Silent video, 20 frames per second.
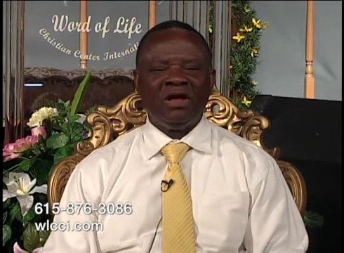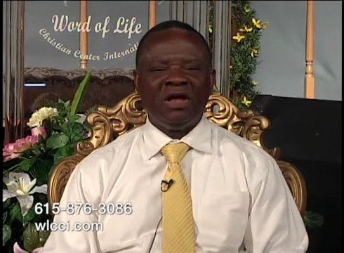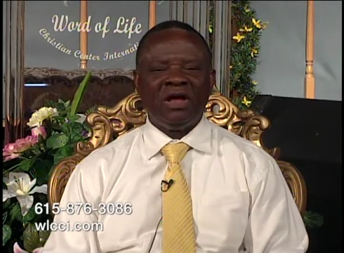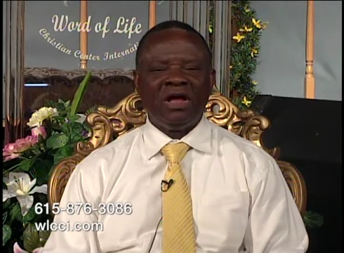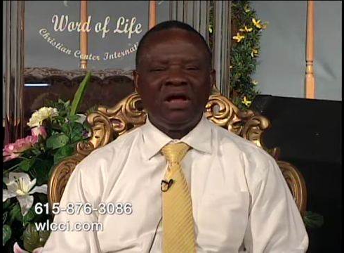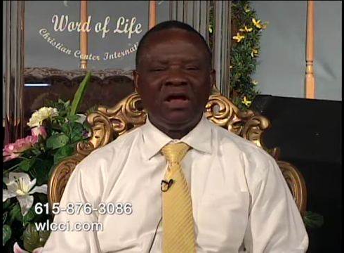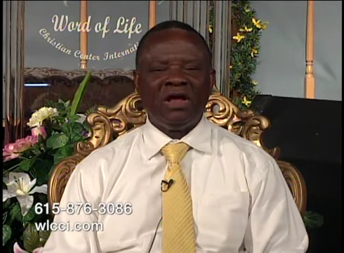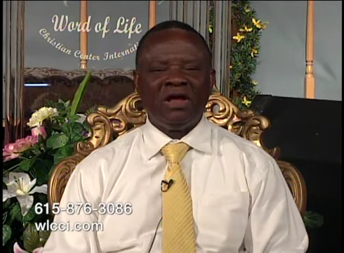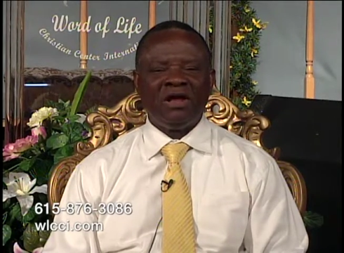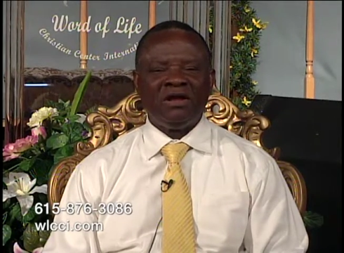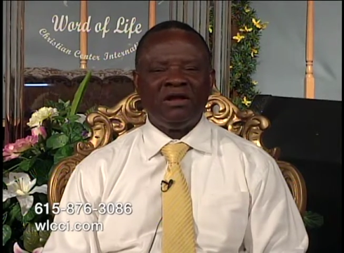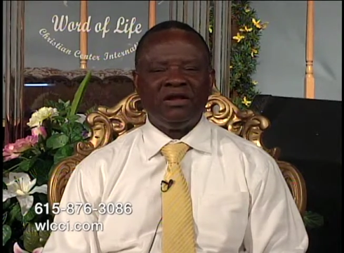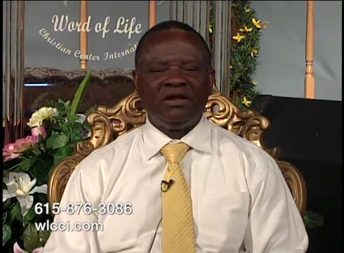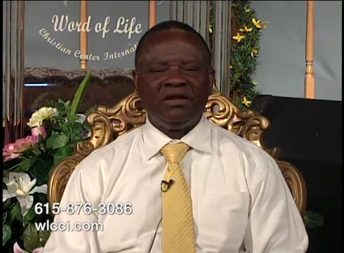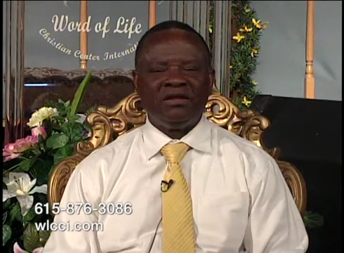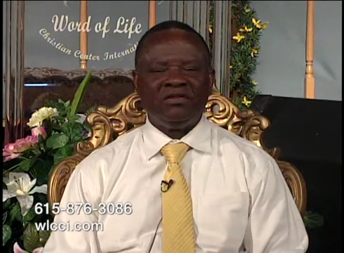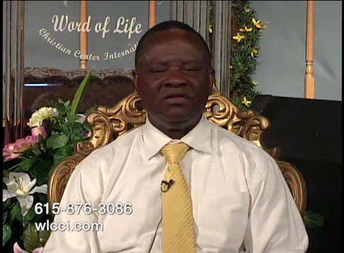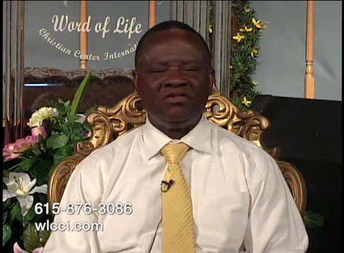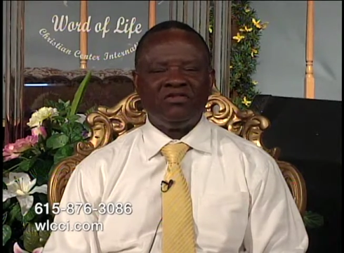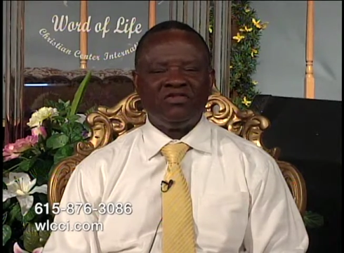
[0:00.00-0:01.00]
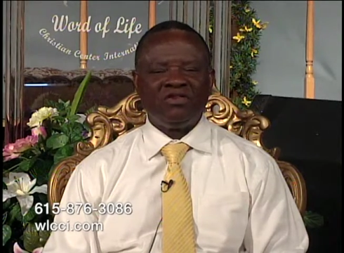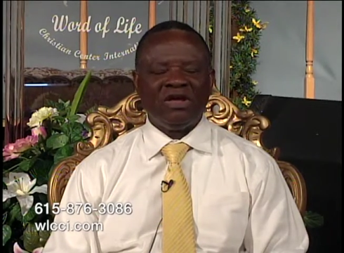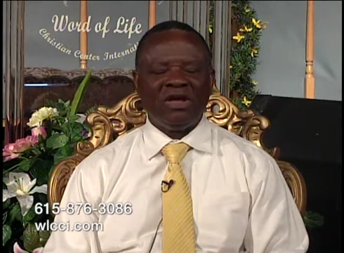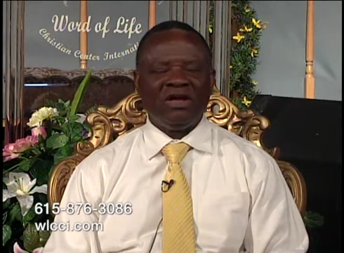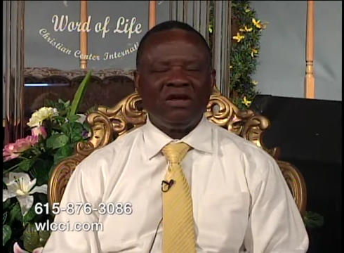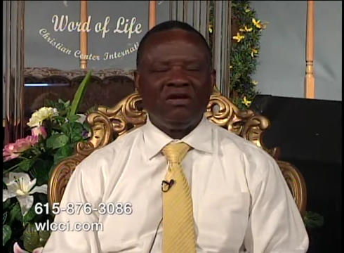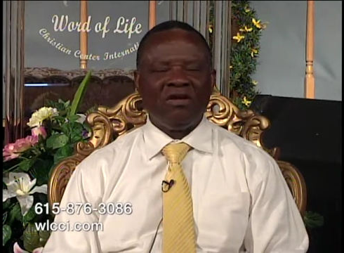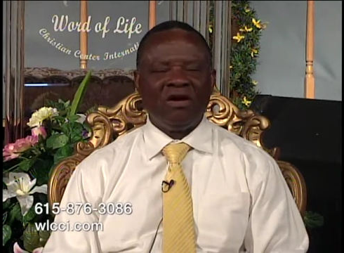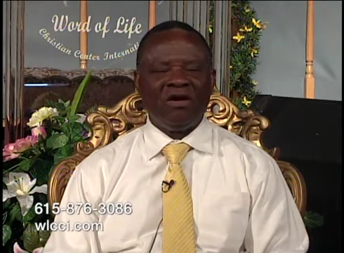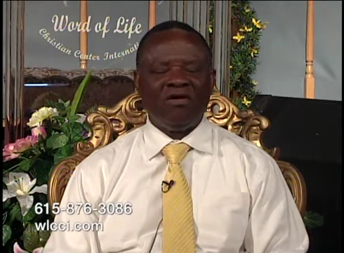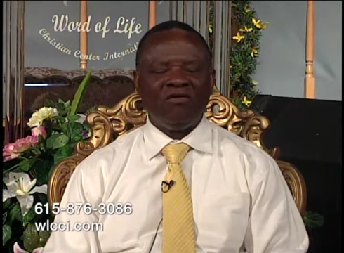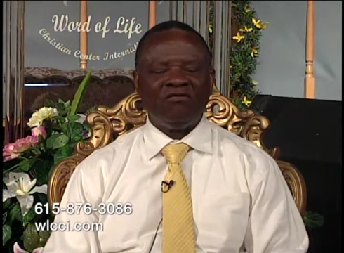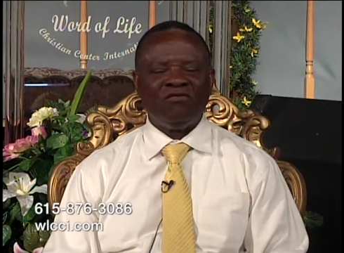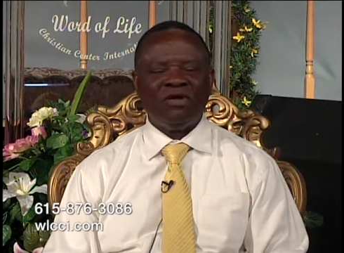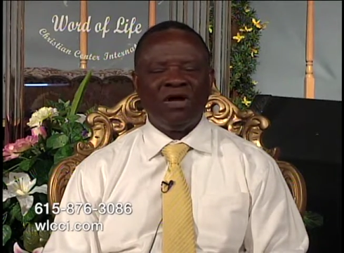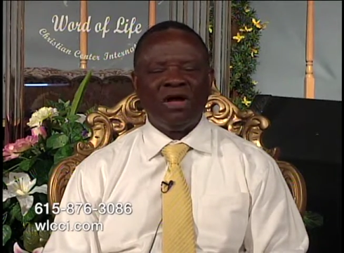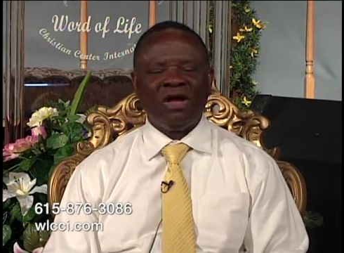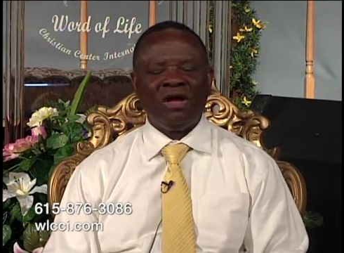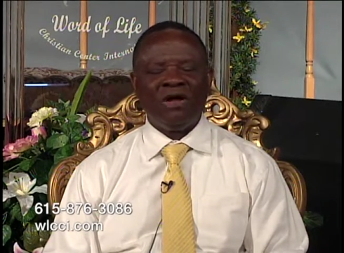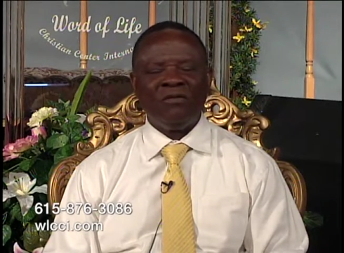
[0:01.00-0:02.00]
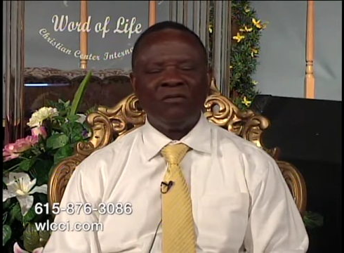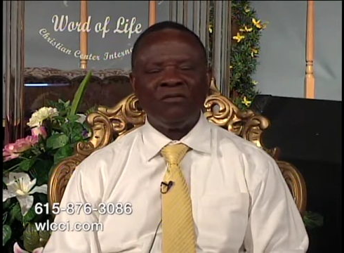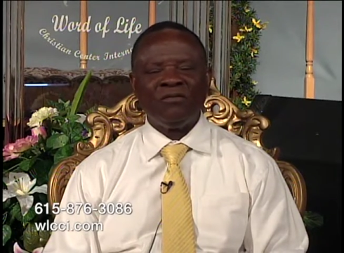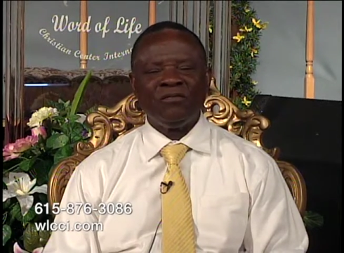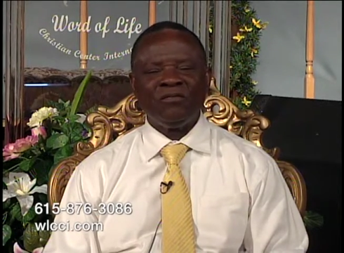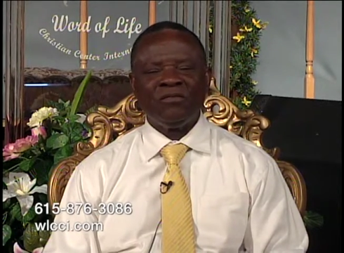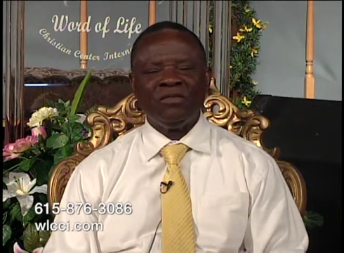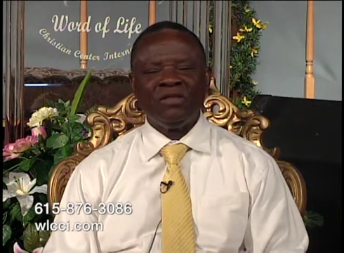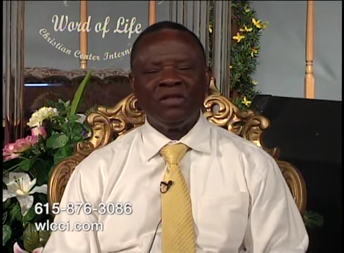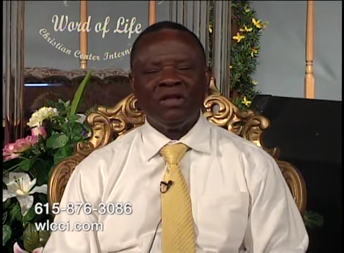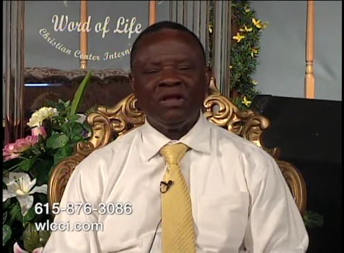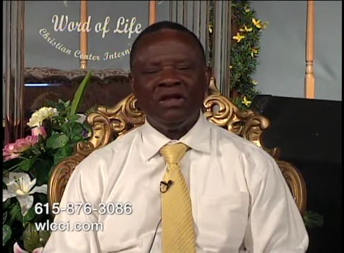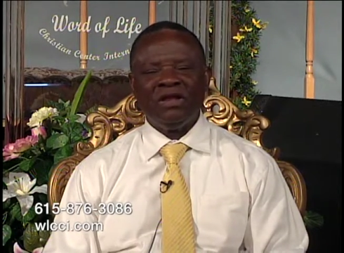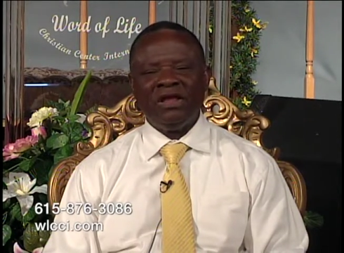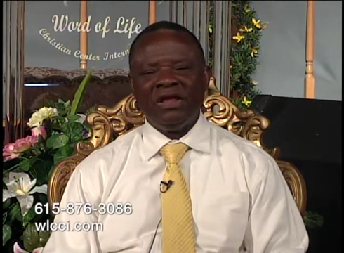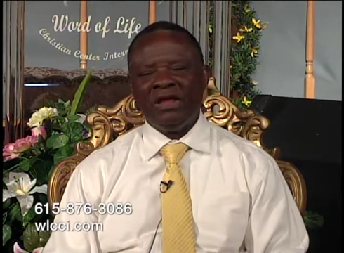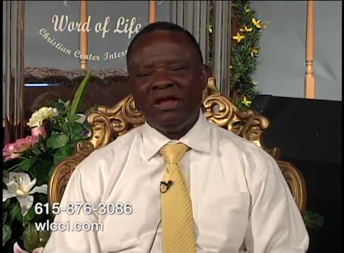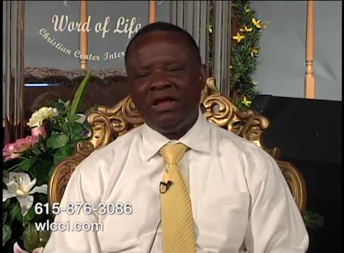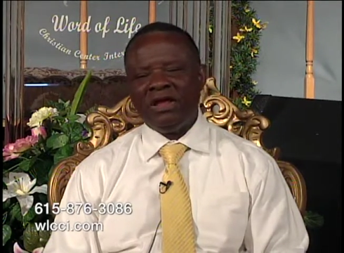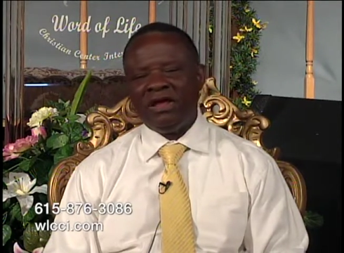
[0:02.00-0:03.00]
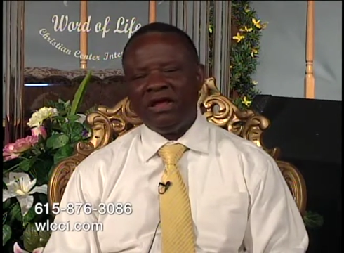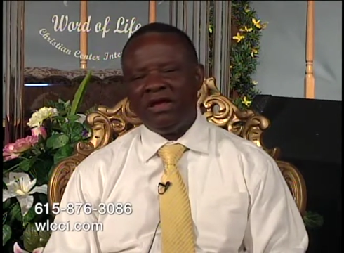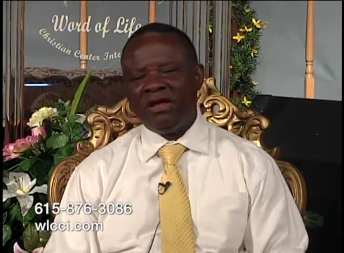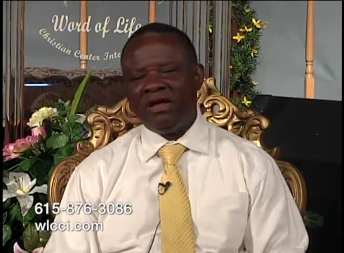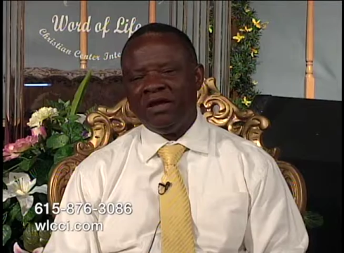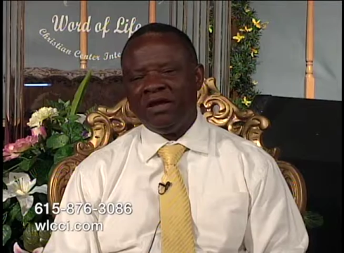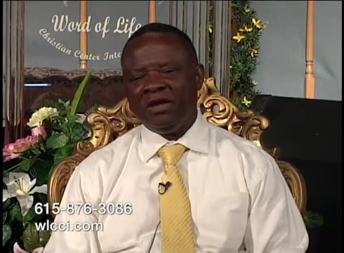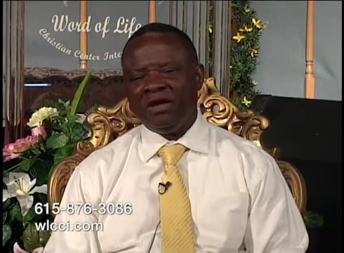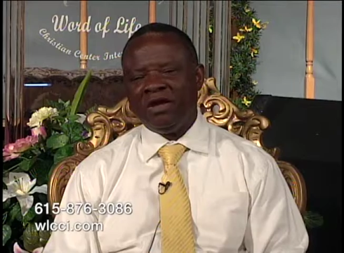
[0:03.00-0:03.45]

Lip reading: the son of the